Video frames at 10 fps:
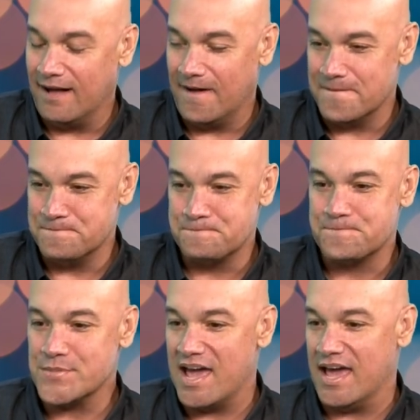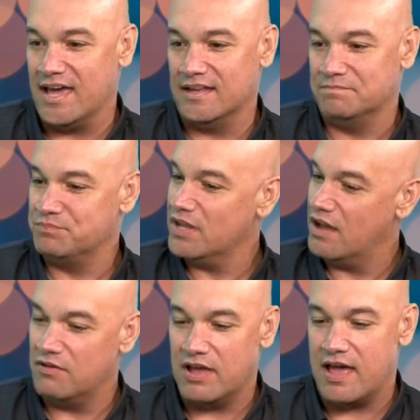um, and uh,
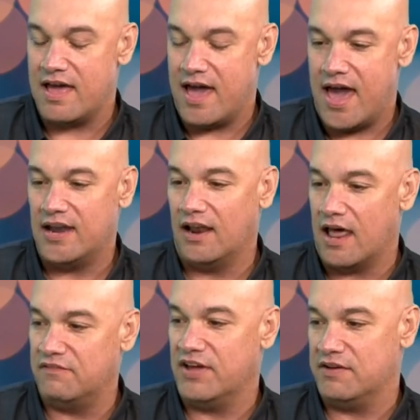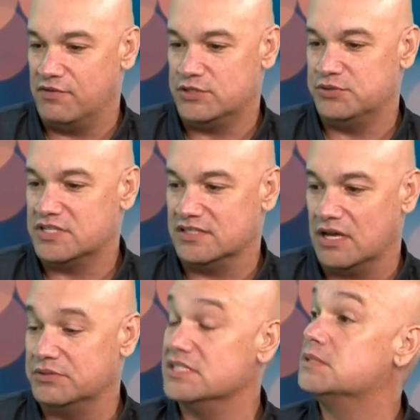had a lot of adversities because I
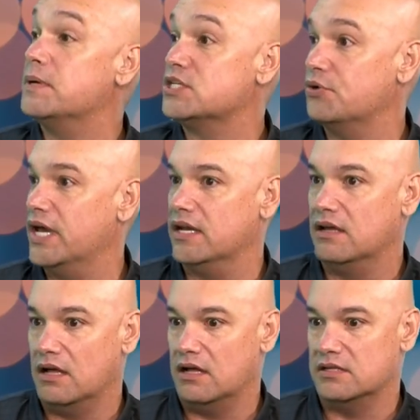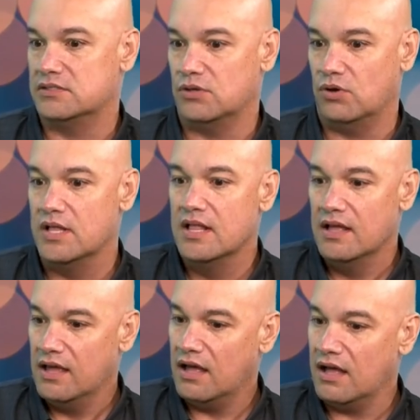was in special ed. Uh, so
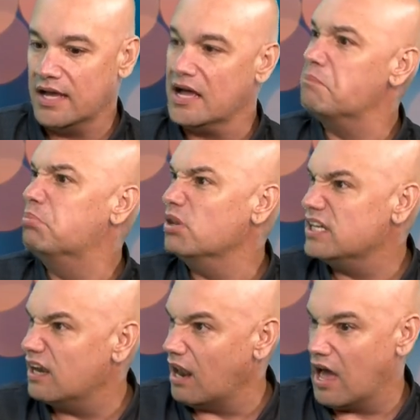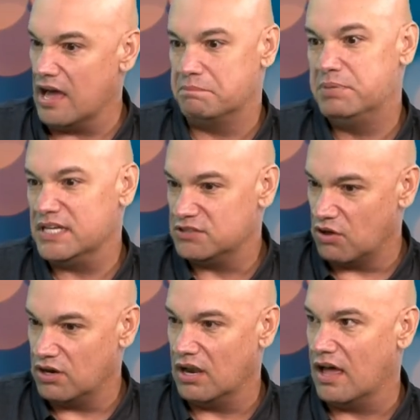I got bullied a lot, picked
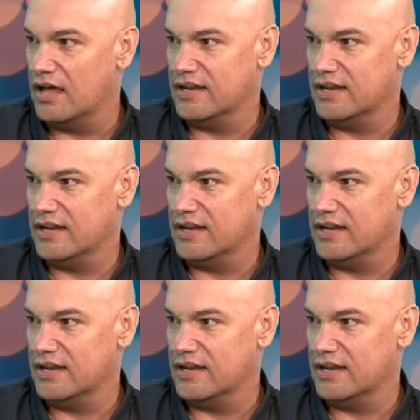on a lot,